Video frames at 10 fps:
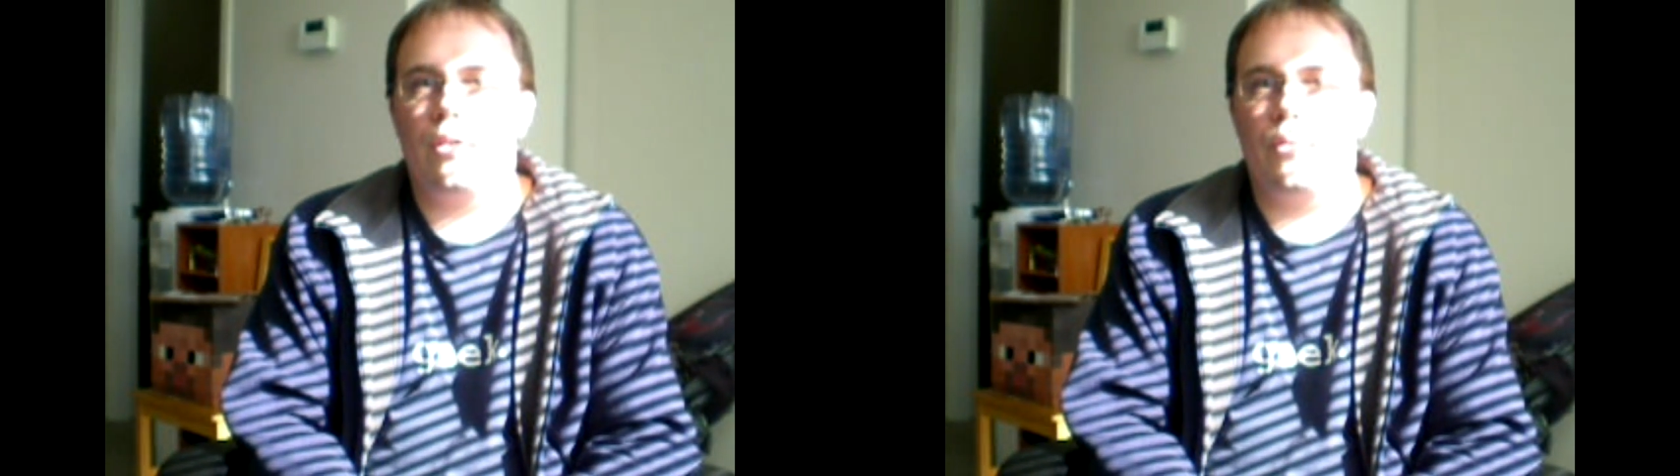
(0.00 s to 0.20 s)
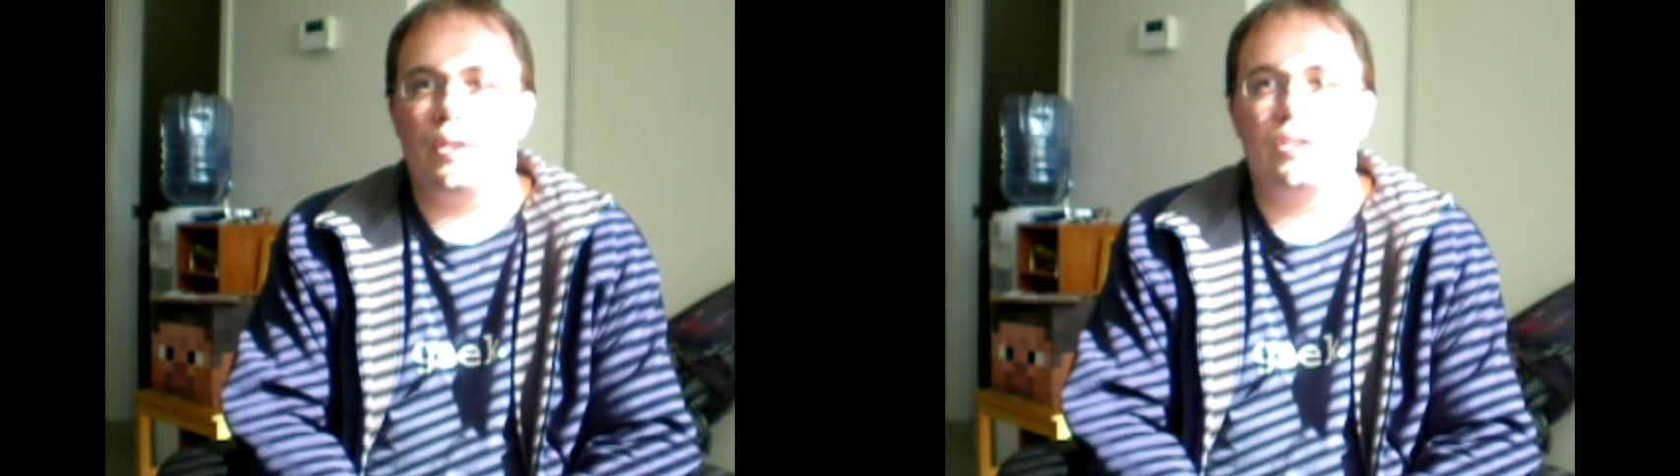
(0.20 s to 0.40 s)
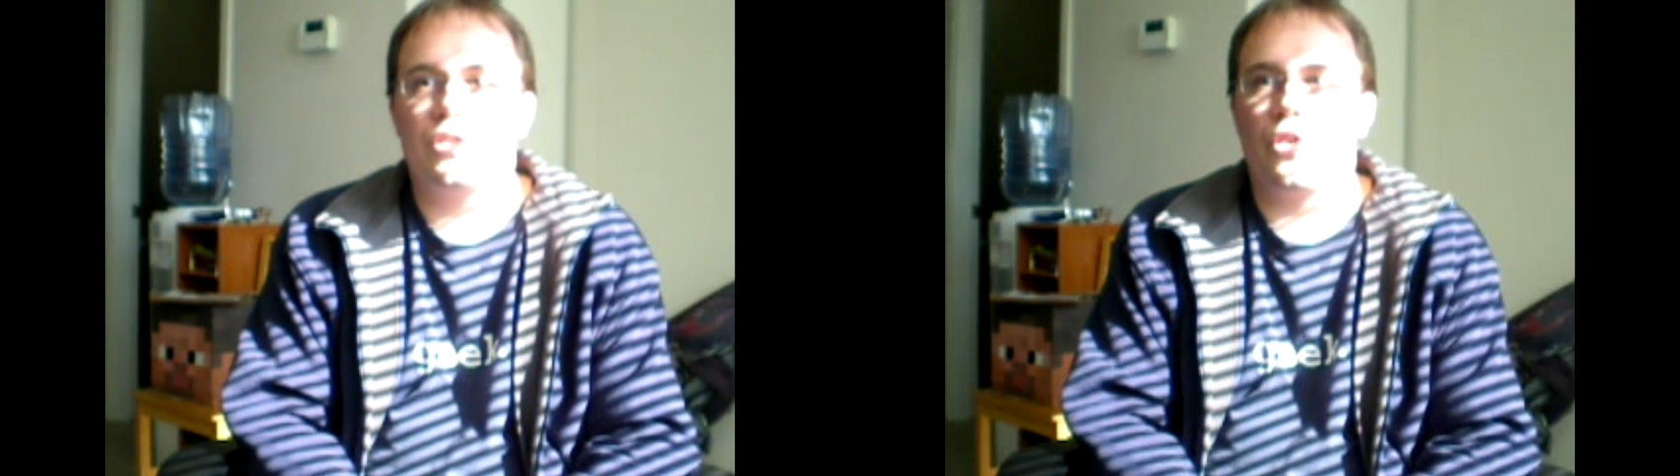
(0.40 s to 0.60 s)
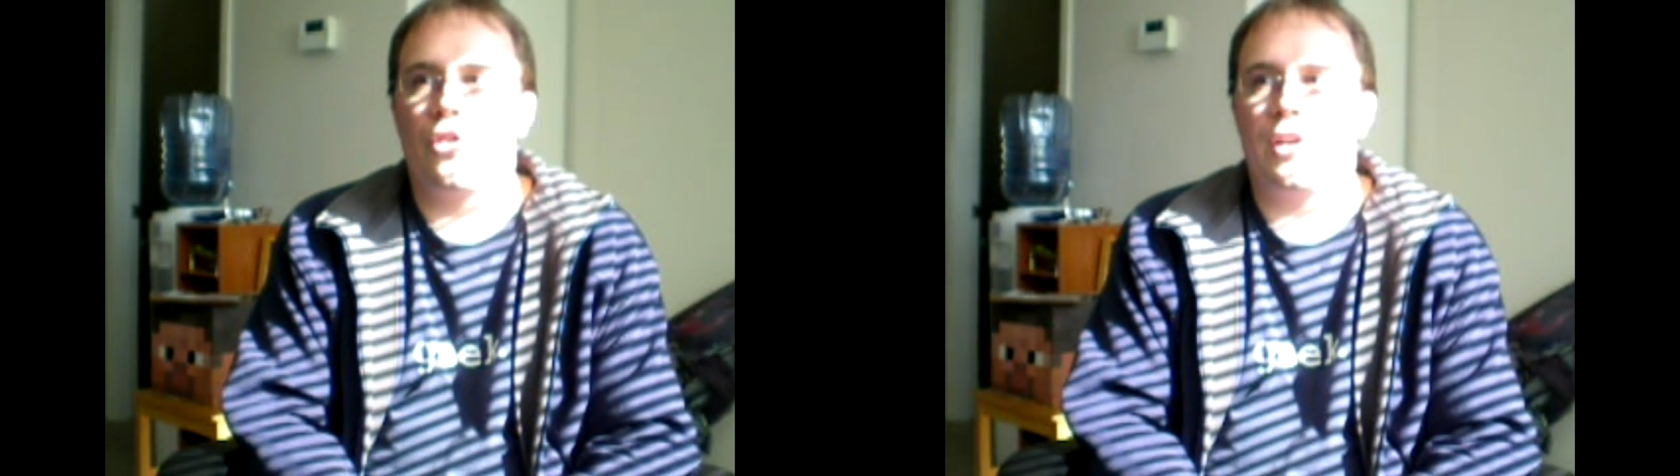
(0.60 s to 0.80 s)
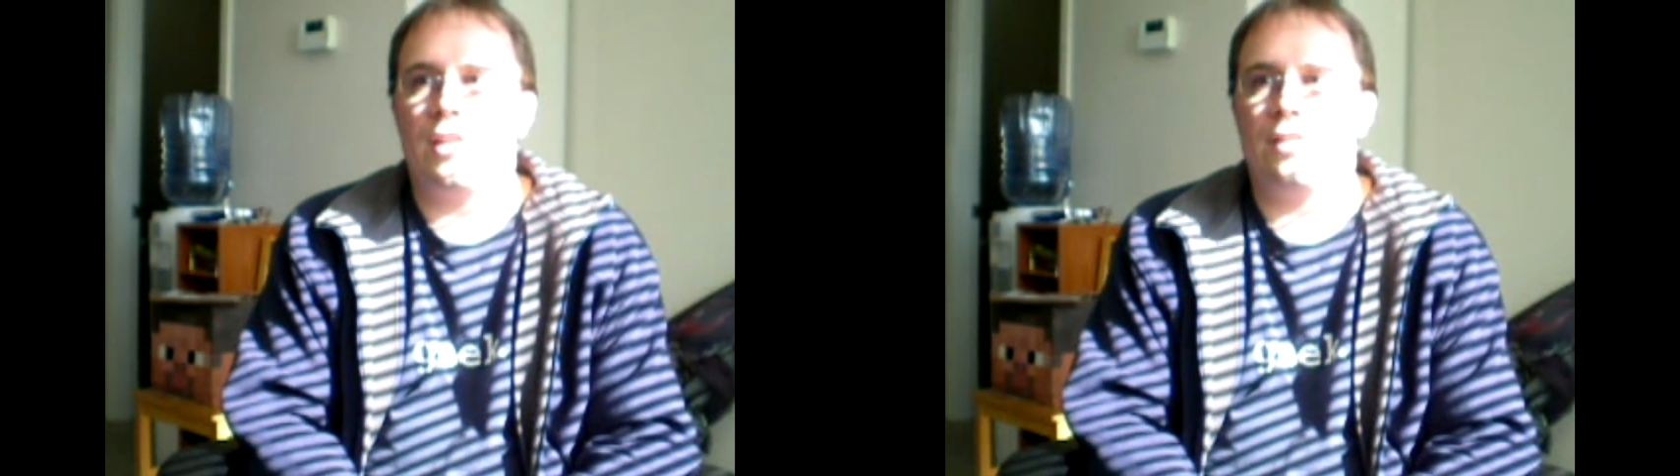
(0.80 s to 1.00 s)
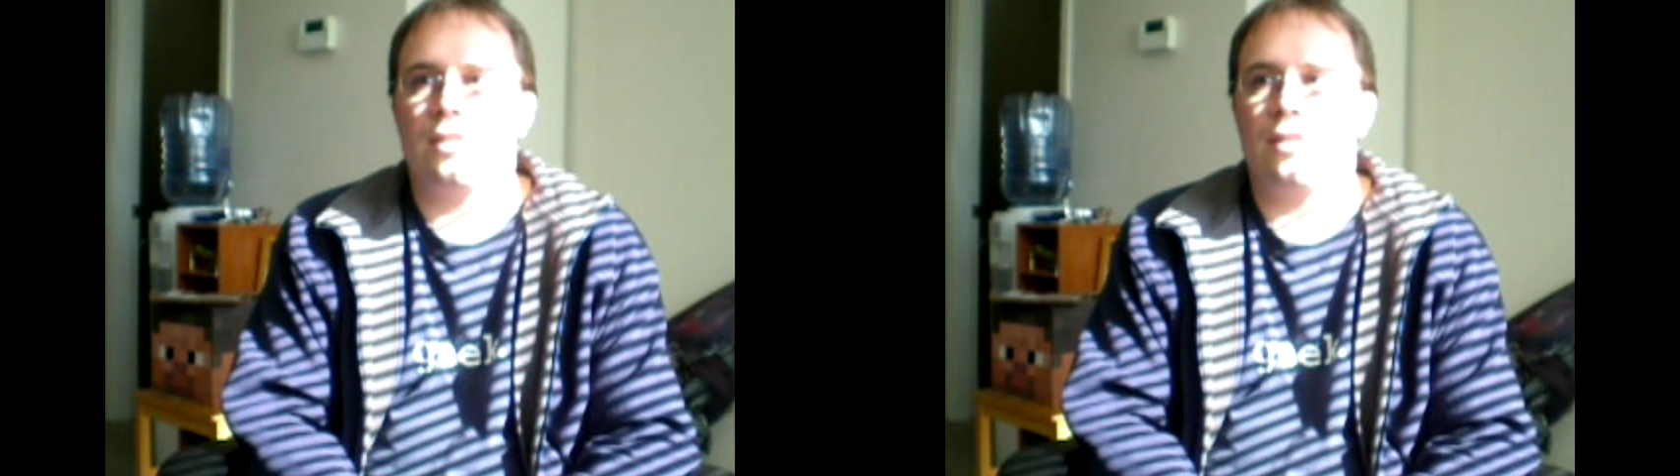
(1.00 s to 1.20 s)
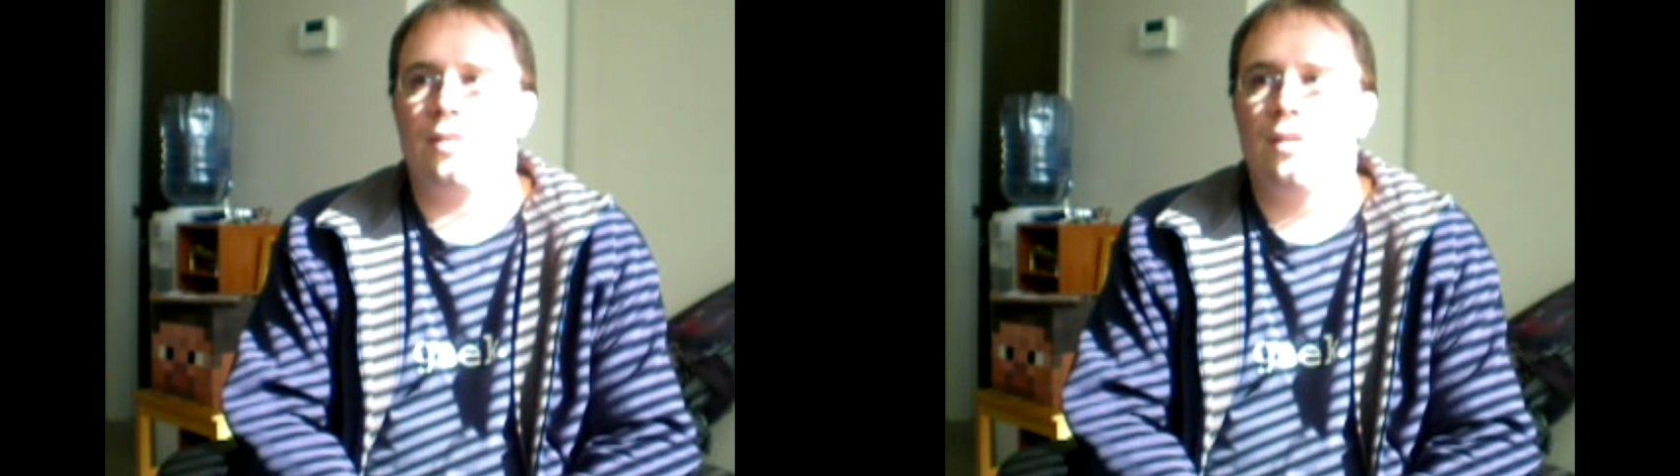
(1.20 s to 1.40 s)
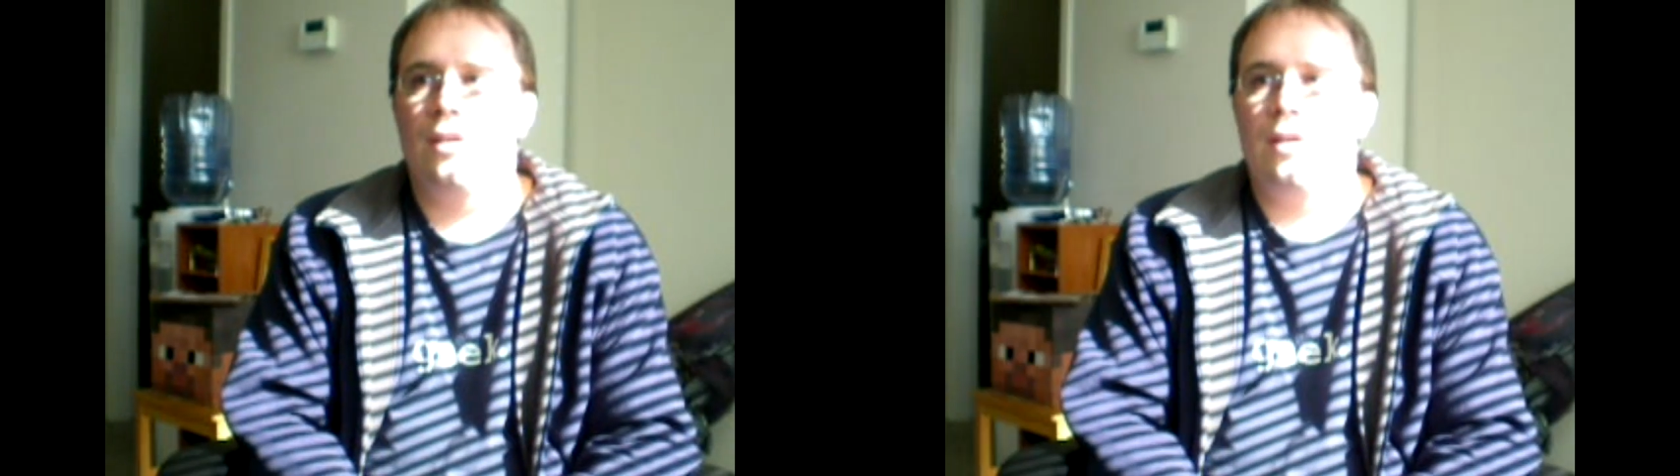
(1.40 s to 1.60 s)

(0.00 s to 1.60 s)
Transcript: with stories and